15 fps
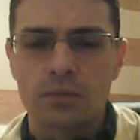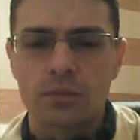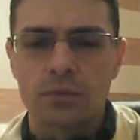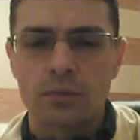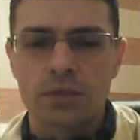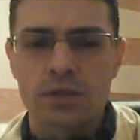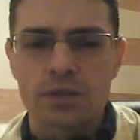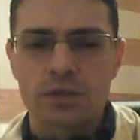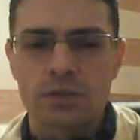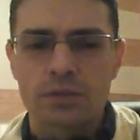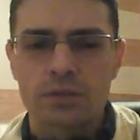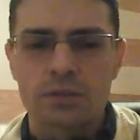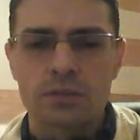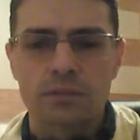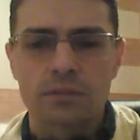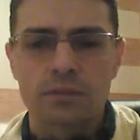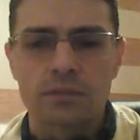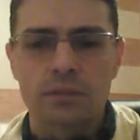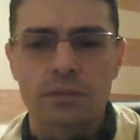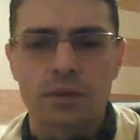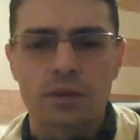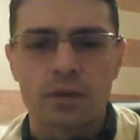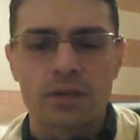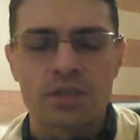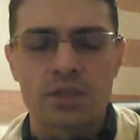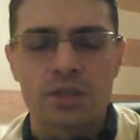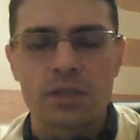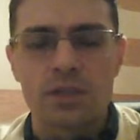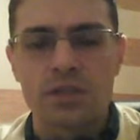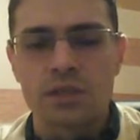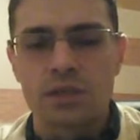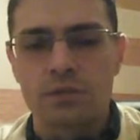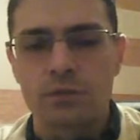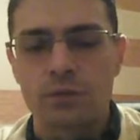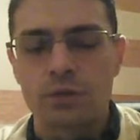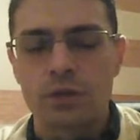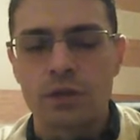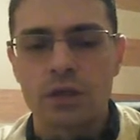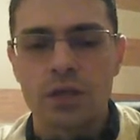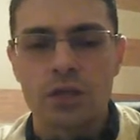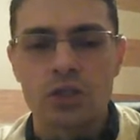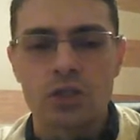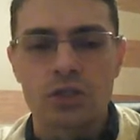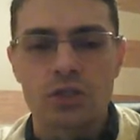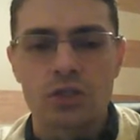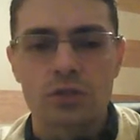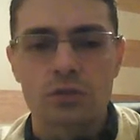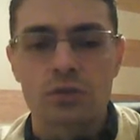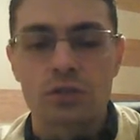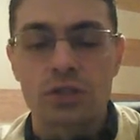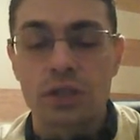Of course, it's easier for the engines to